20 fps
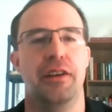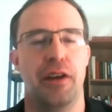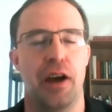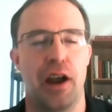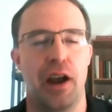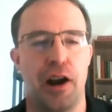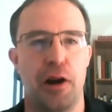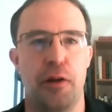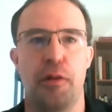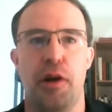
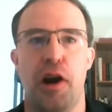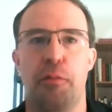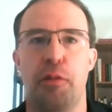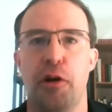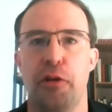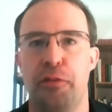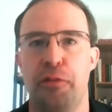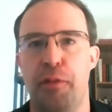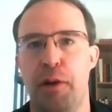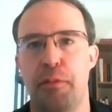are, are
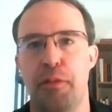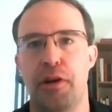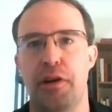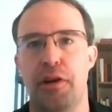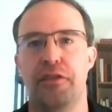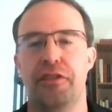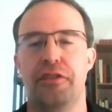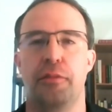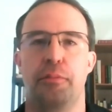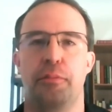both
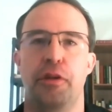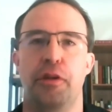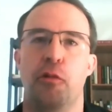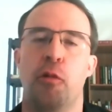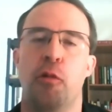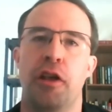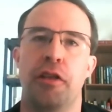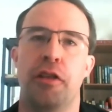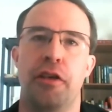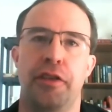members. But
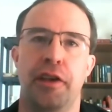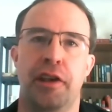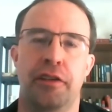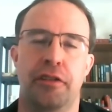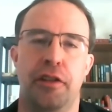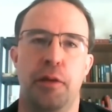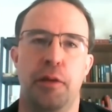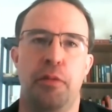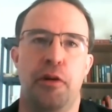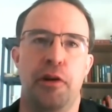one of the things
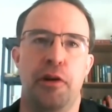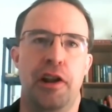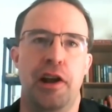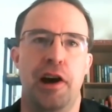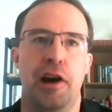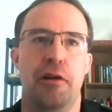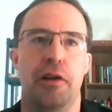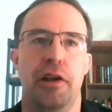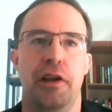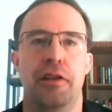they pointed
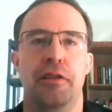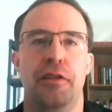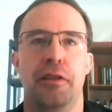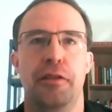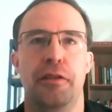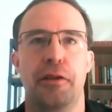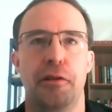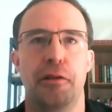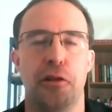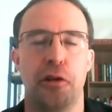out in
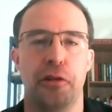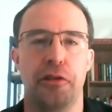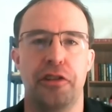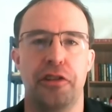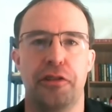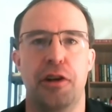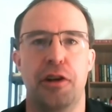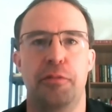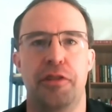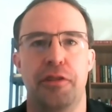the little
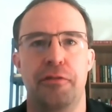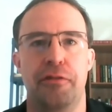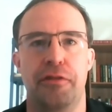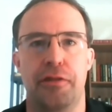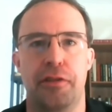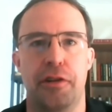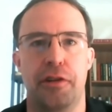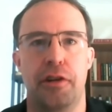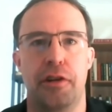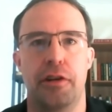description
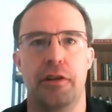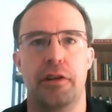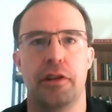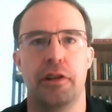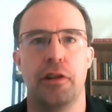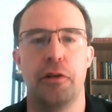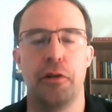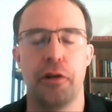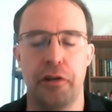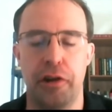for
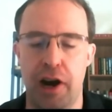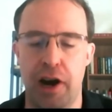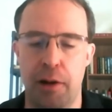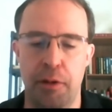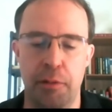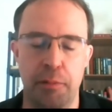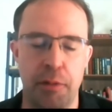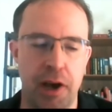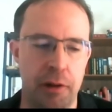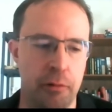Little Green
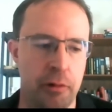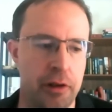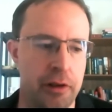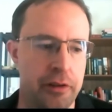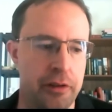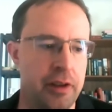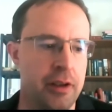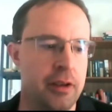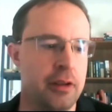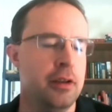Army Men
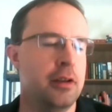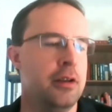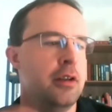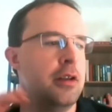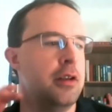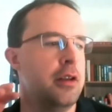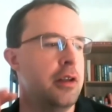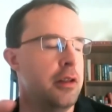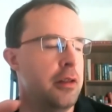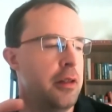was
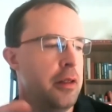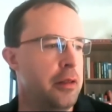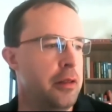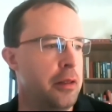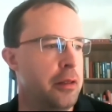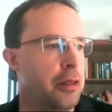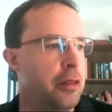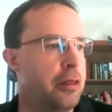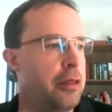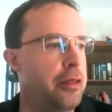
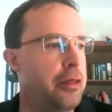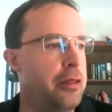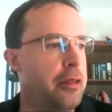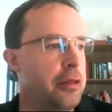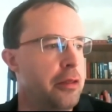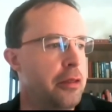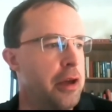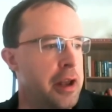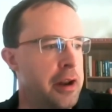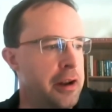
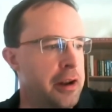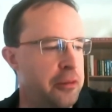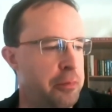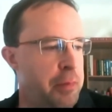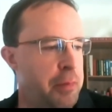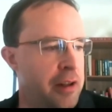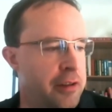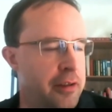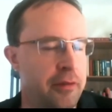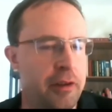the
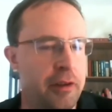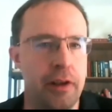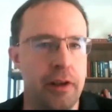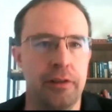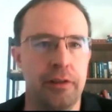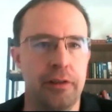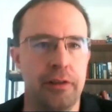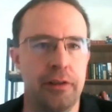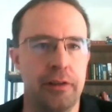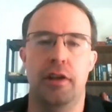
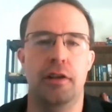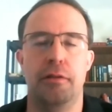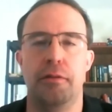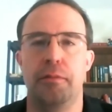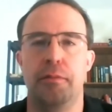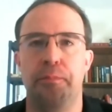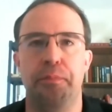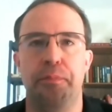inexpensiveness and